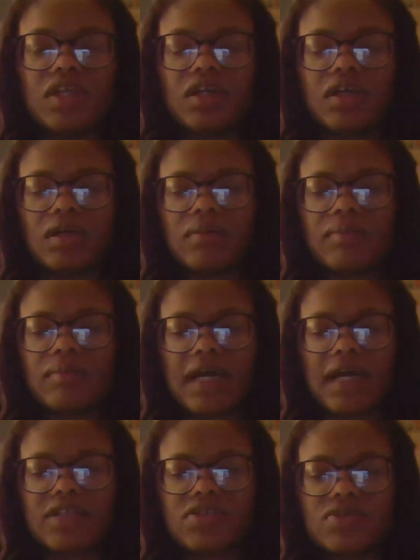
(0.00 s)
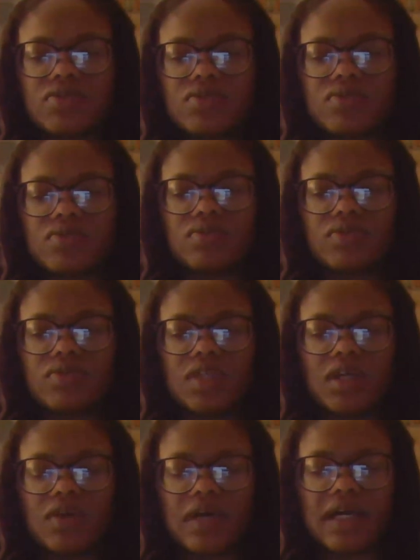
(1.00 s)
Um, I do, you
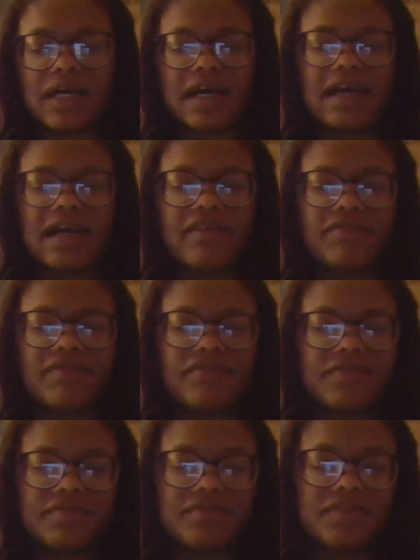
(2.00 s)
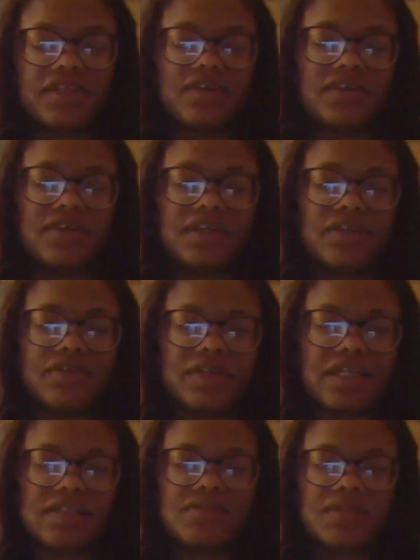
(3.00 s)
know, I, I have, you know, another
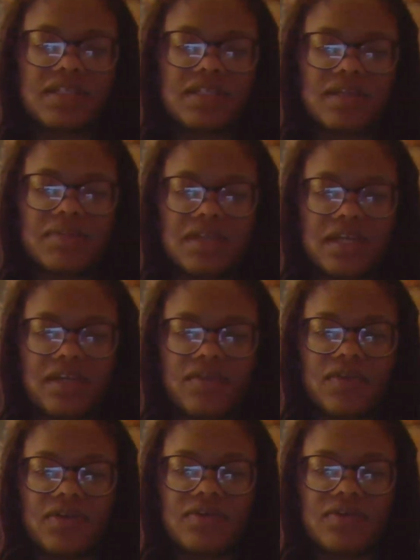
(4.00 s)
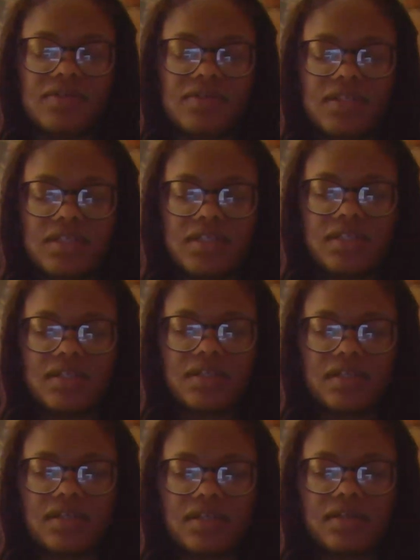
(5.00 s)
announcement coming later on,
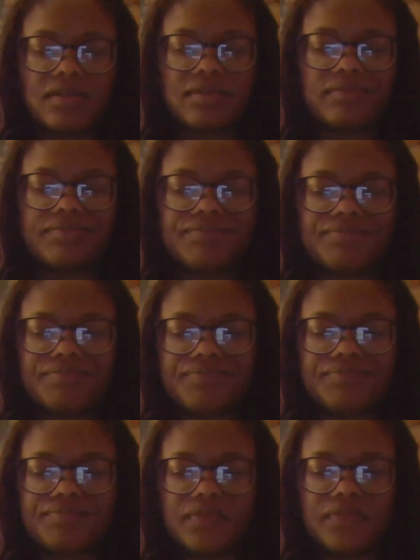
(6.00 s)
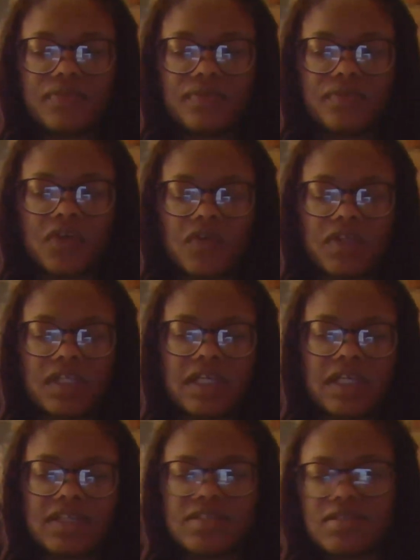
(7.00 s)
um, over the
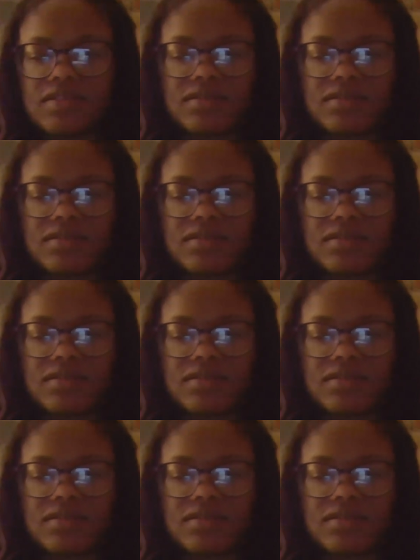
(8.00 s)
next,